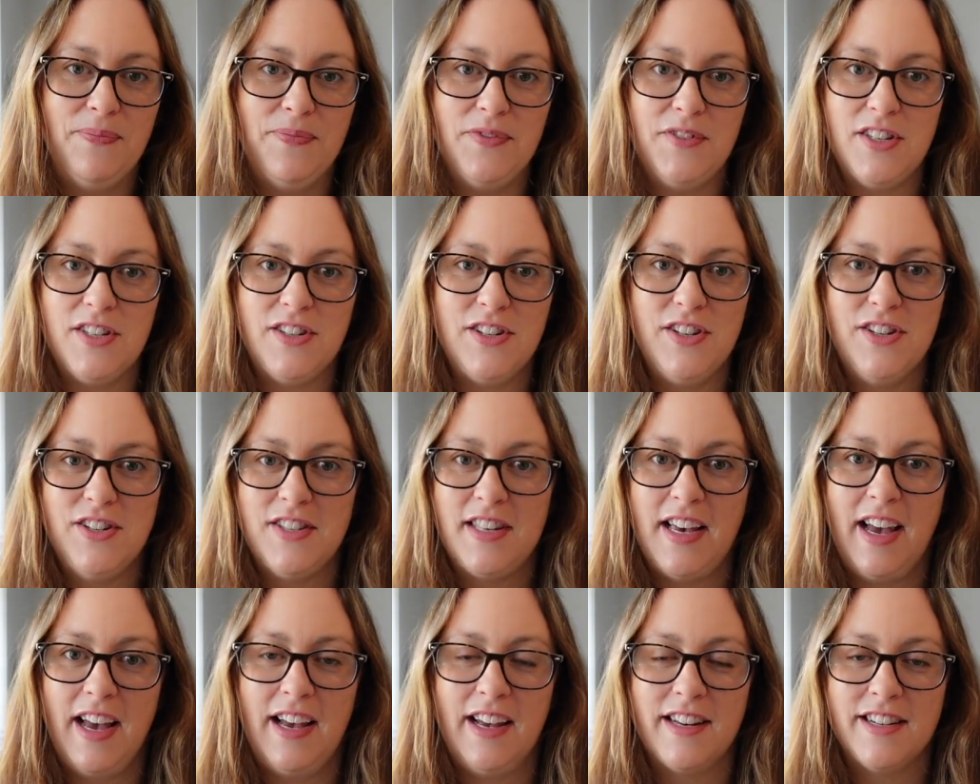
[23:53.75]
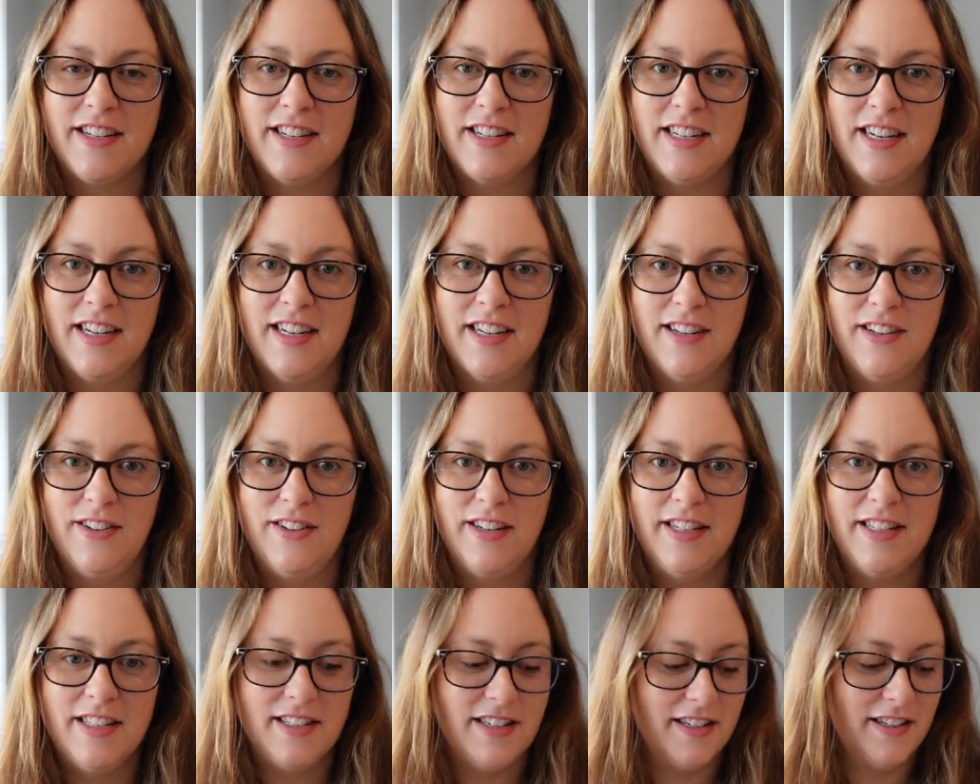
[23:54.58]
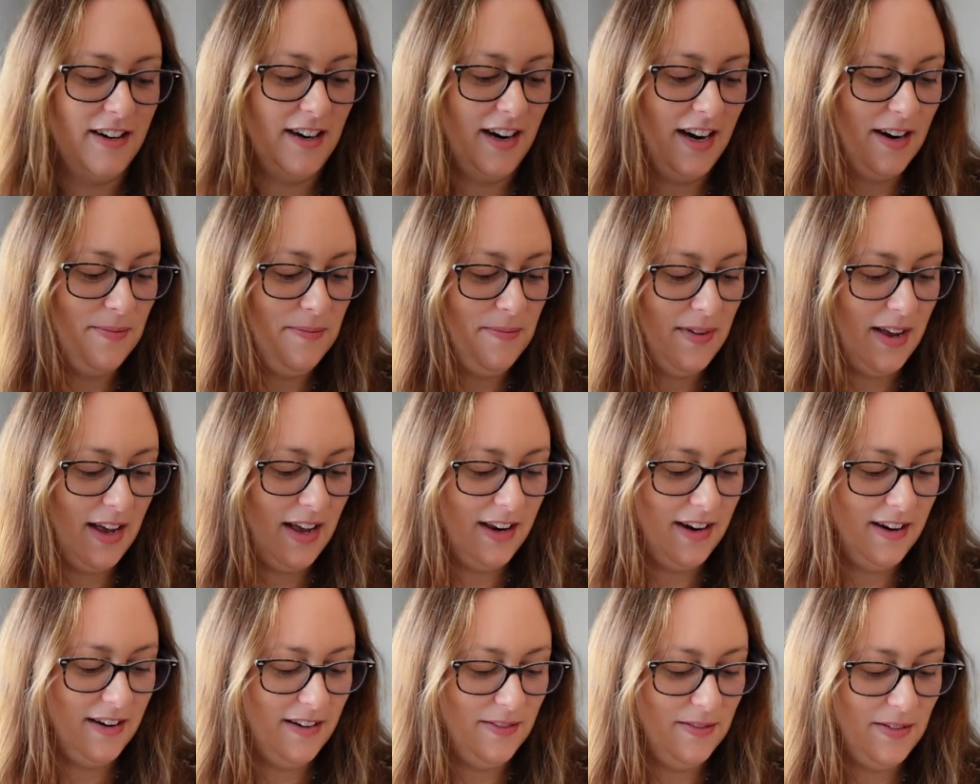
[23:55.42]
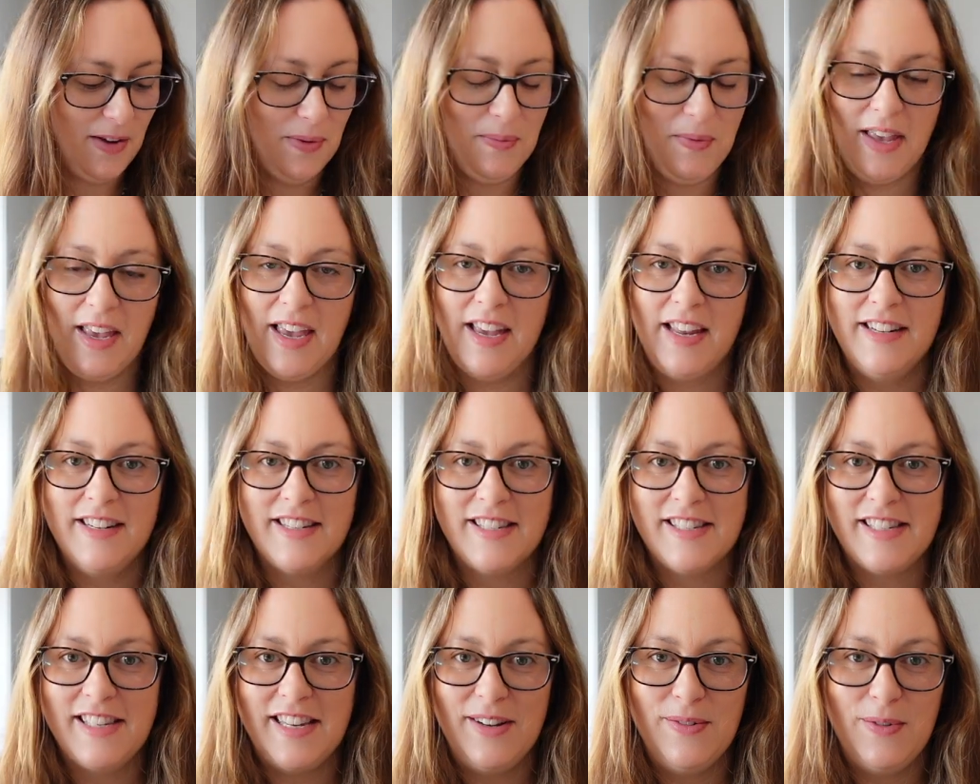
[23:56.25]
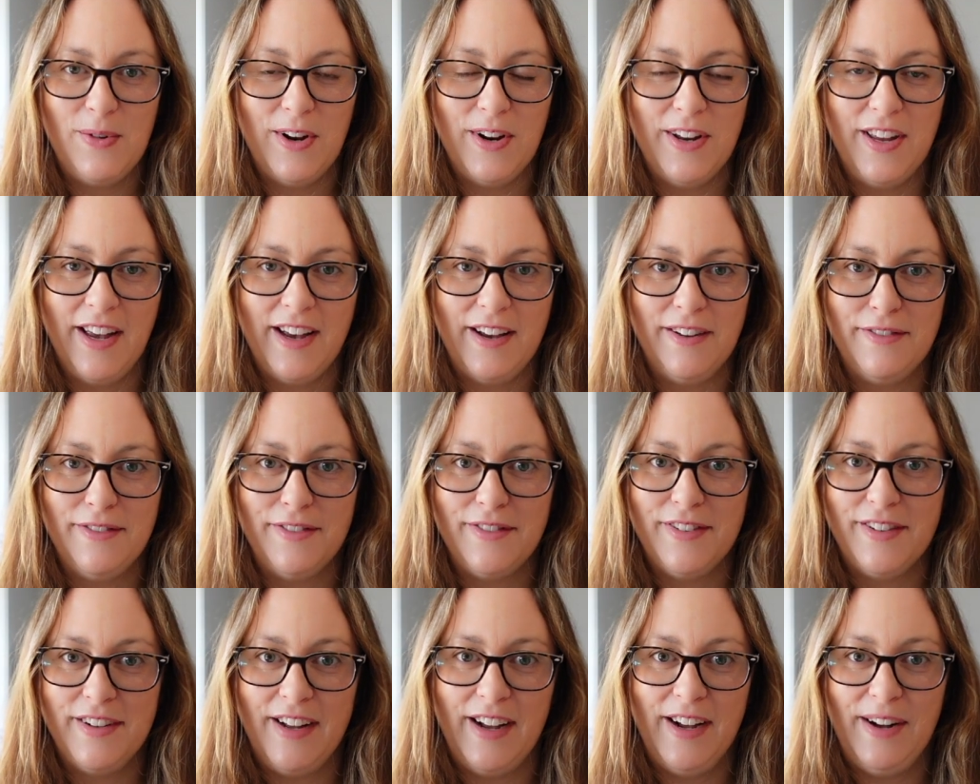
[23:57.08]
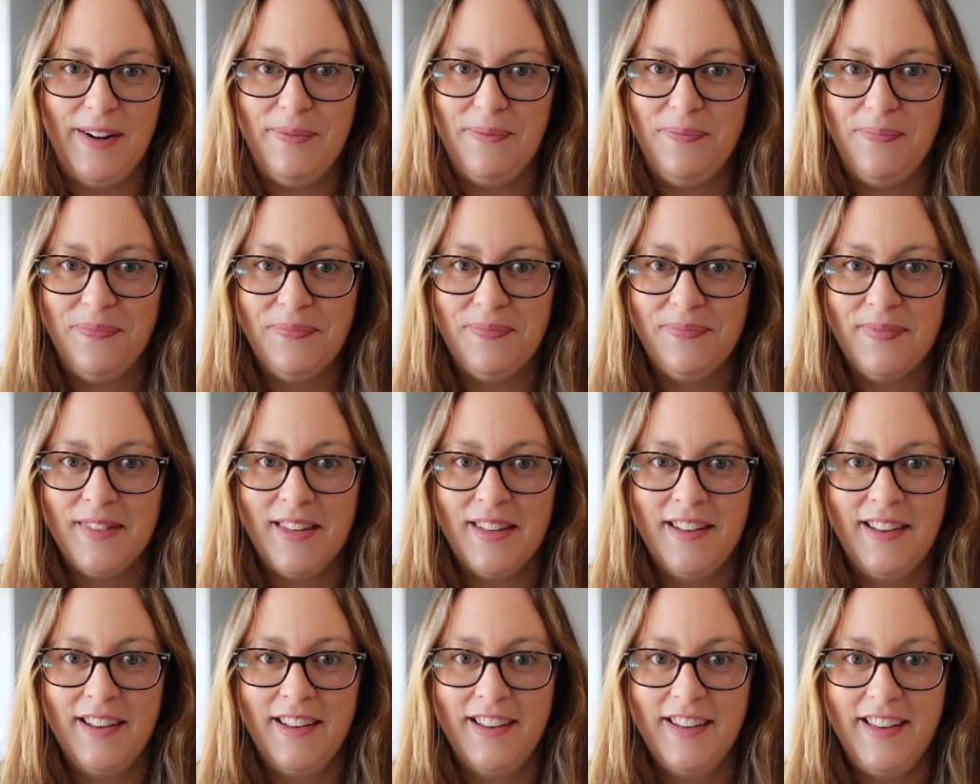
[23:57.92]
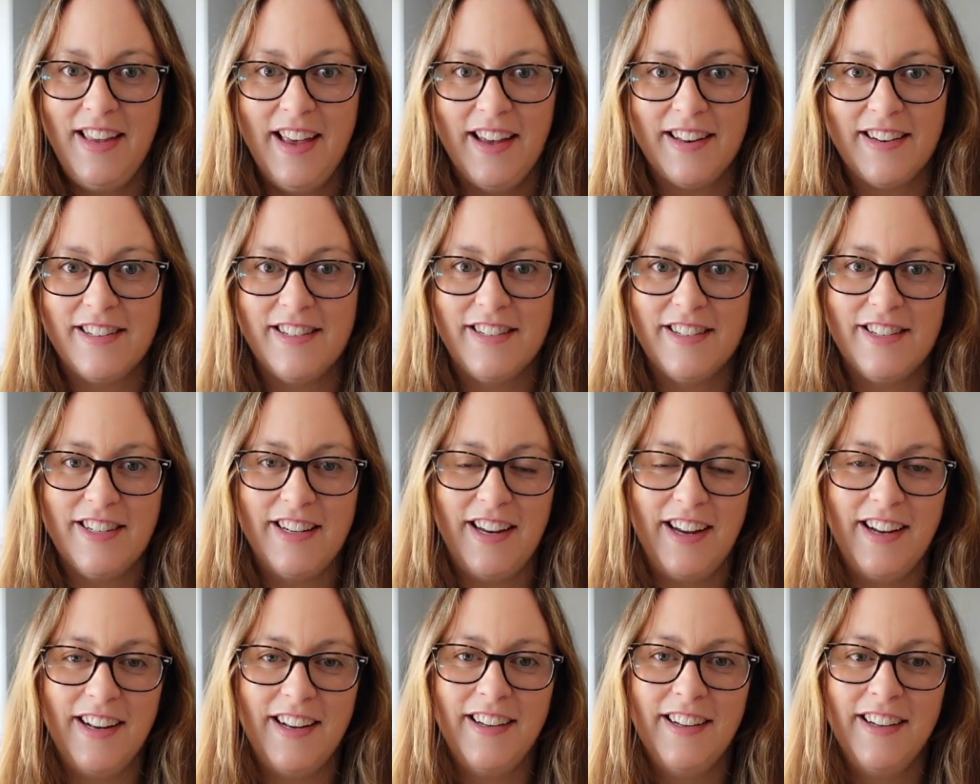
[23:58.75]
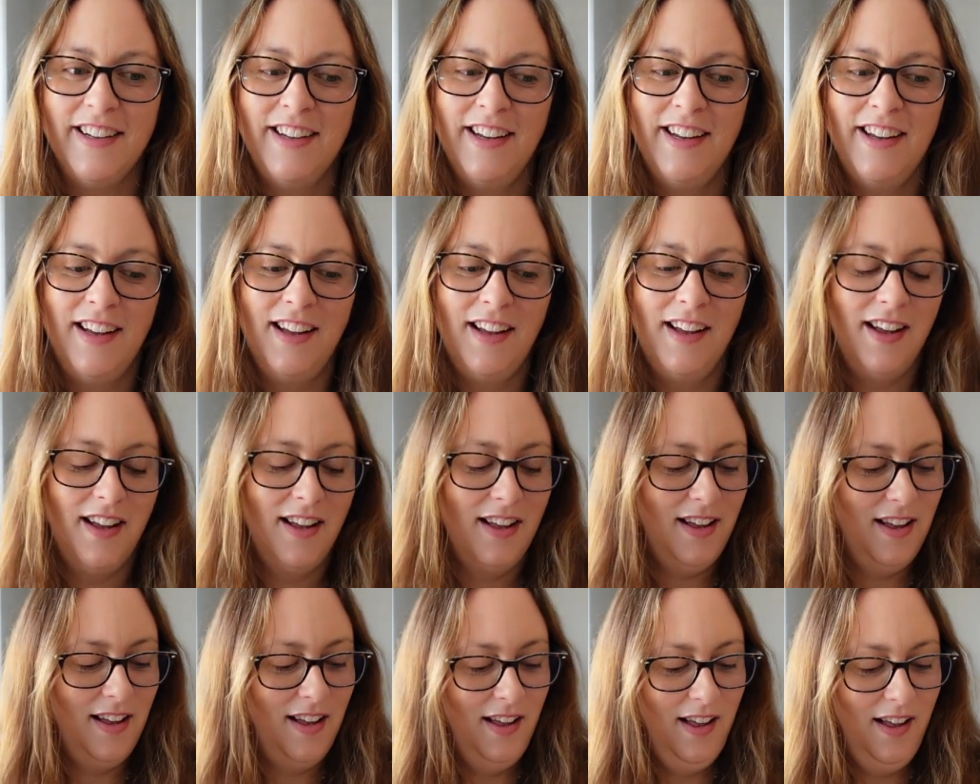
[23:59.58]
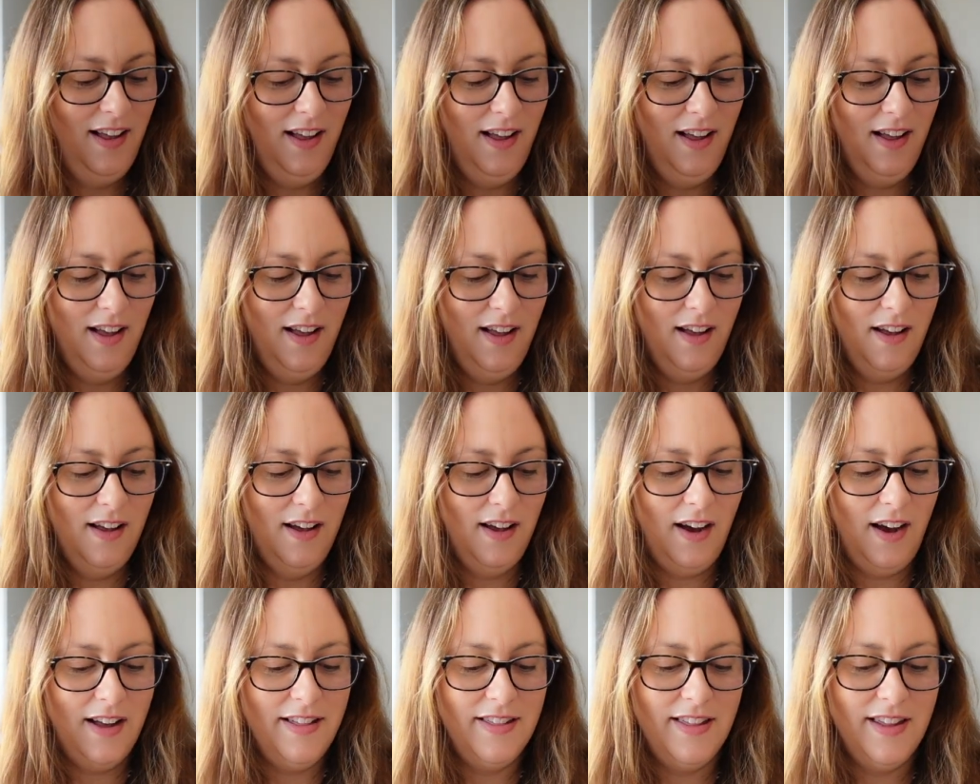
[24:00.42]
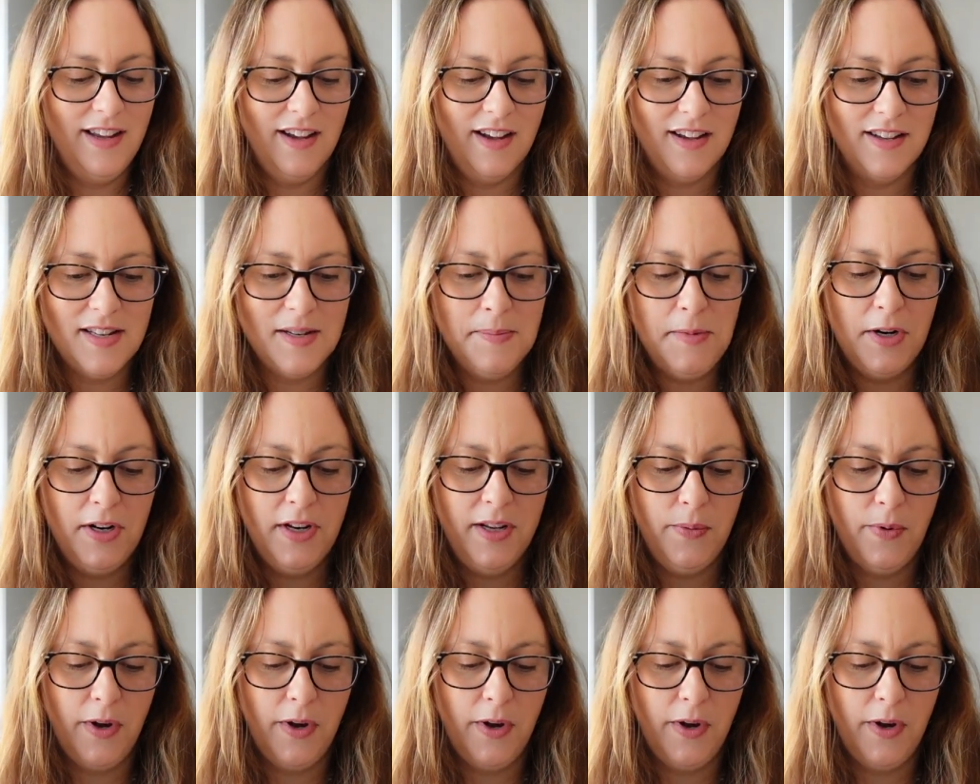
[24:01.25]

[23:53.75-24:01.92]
Just use that hashtag on Instagram, and I'll be keen to see what you have to share. I think because I'm only